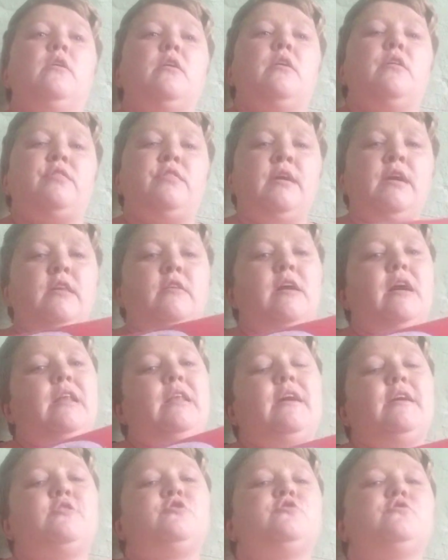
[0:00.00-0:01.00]
Then I
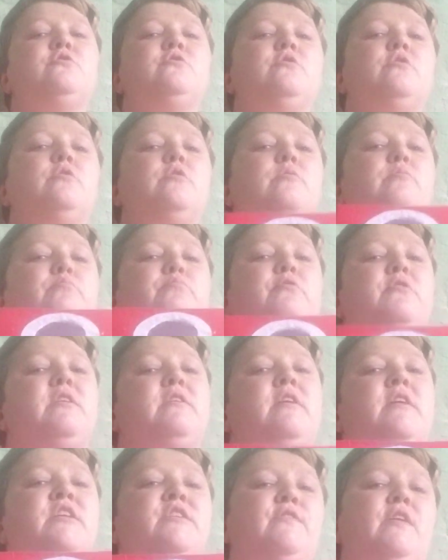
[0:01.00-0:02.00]
like to put a
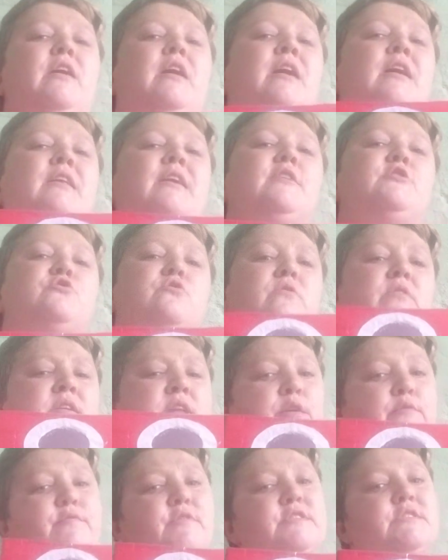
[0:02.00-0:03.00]
kind of a highlight or an
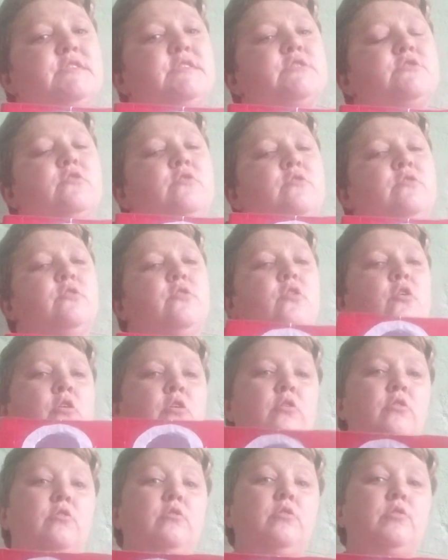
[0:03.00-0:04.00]
emphasis on the
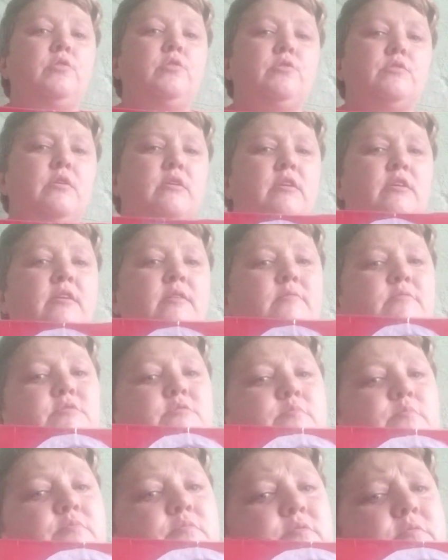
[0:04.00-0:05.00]
hole,
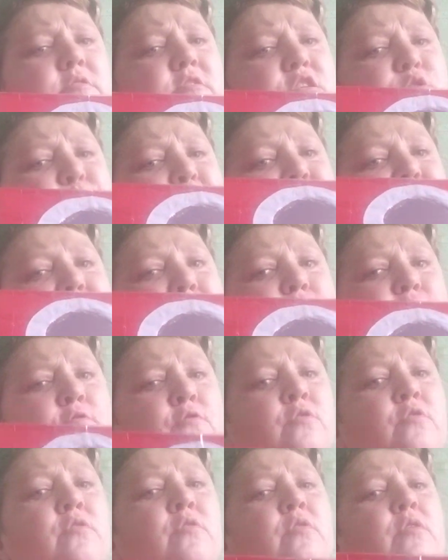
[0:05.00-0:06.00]
especially
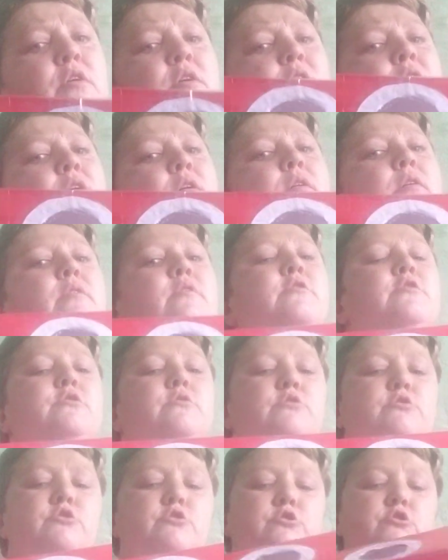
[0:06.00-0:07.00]
for
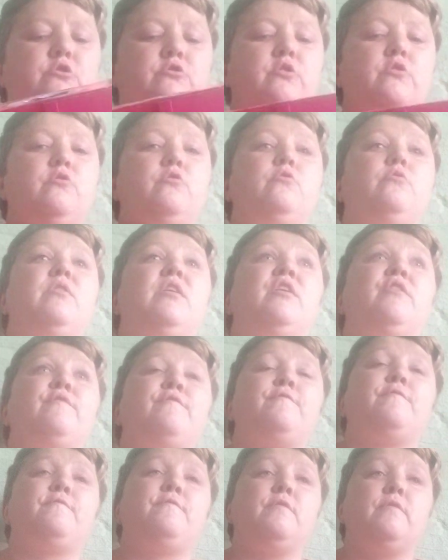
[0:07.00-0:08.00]
children who have
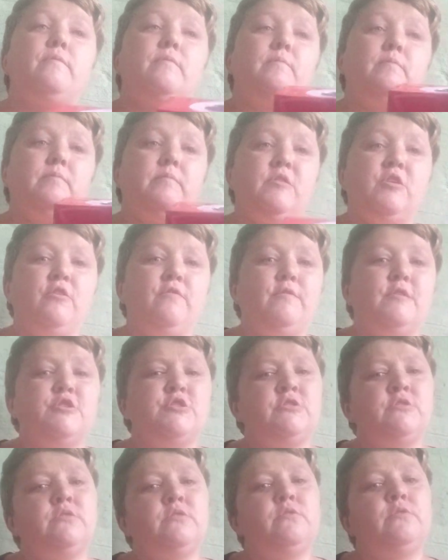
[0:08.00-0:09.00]
low
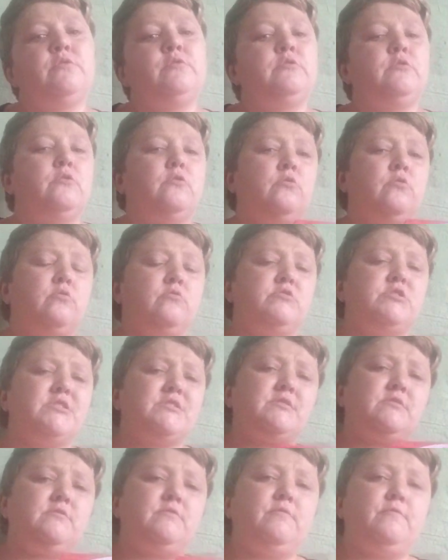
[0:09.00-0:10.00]
vision, or
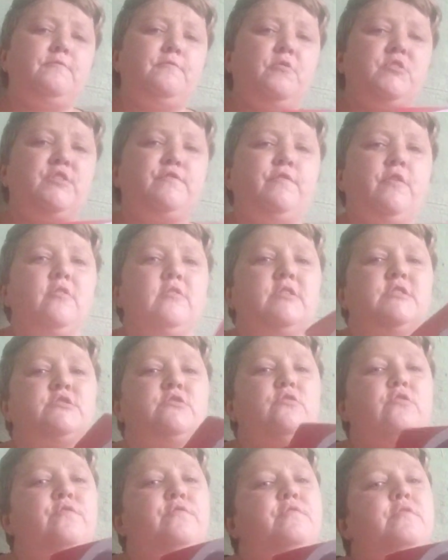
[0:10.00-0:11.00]
just for the focus
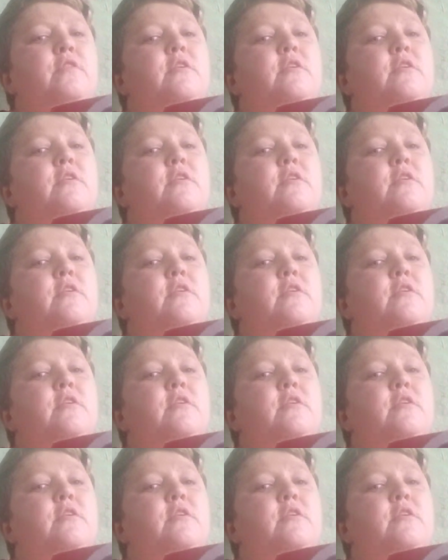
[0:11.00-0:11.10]
of